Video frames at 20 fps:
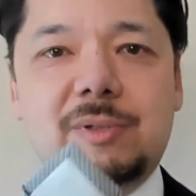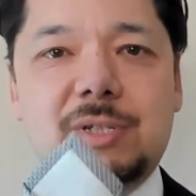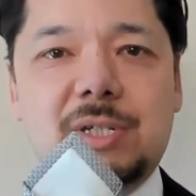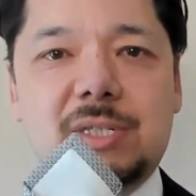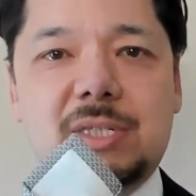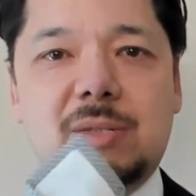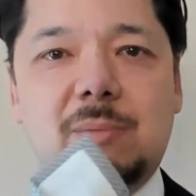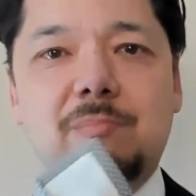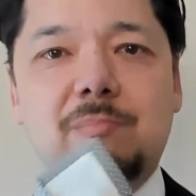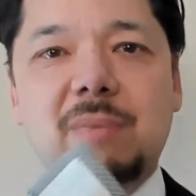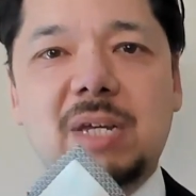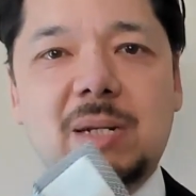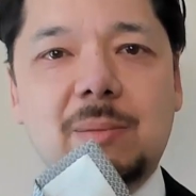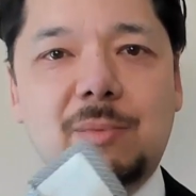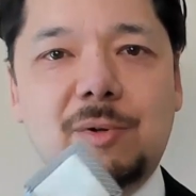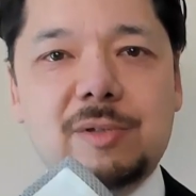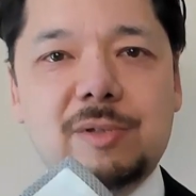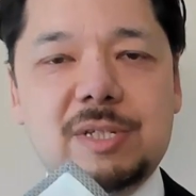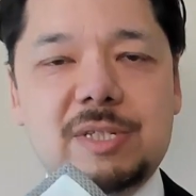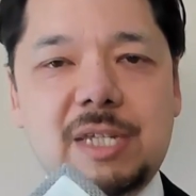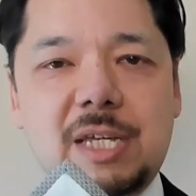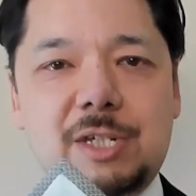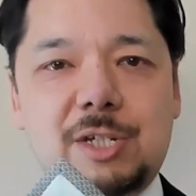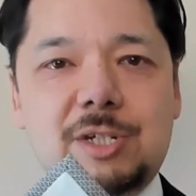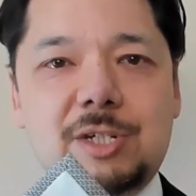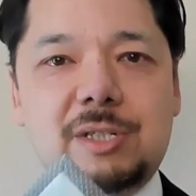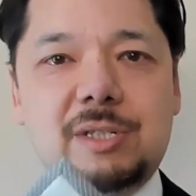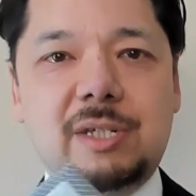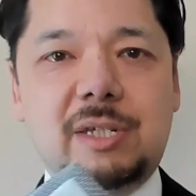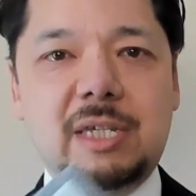Just a minimal
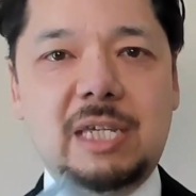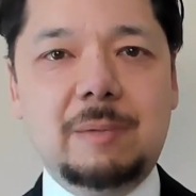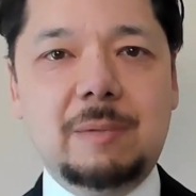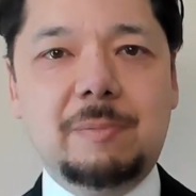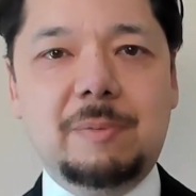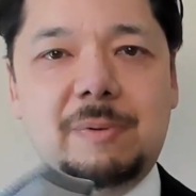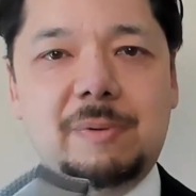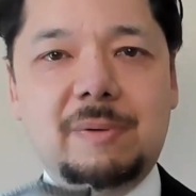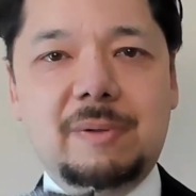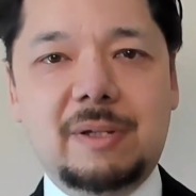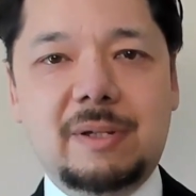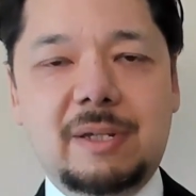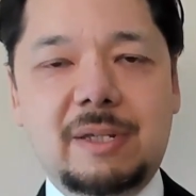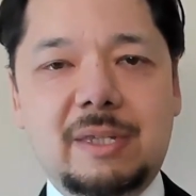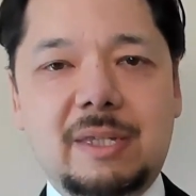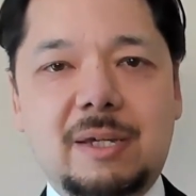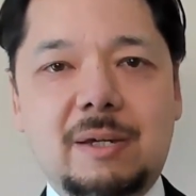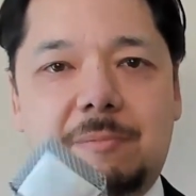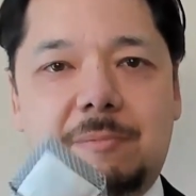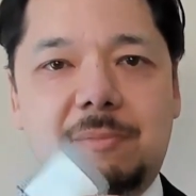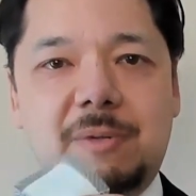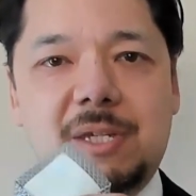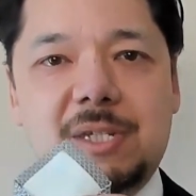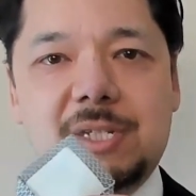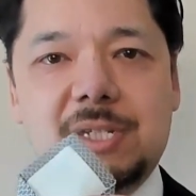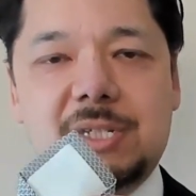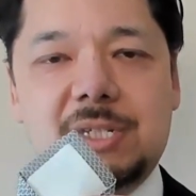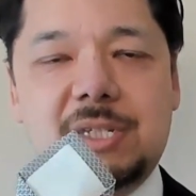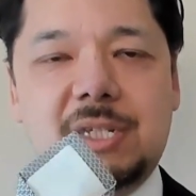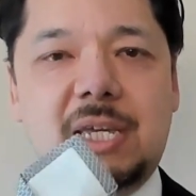stitch to keep the
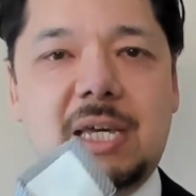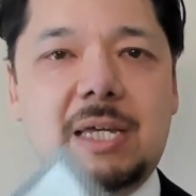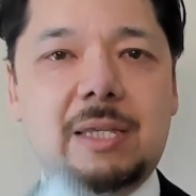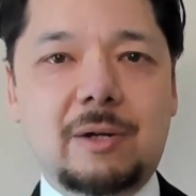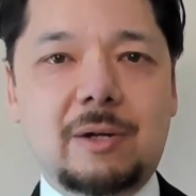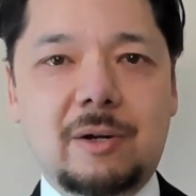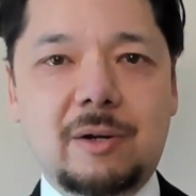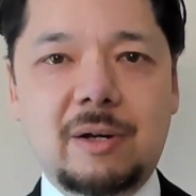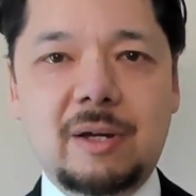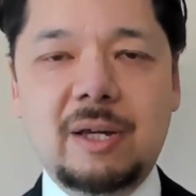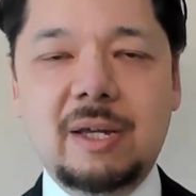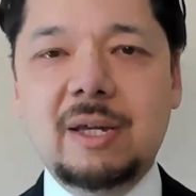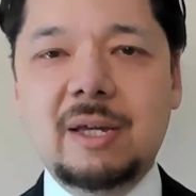pieces together,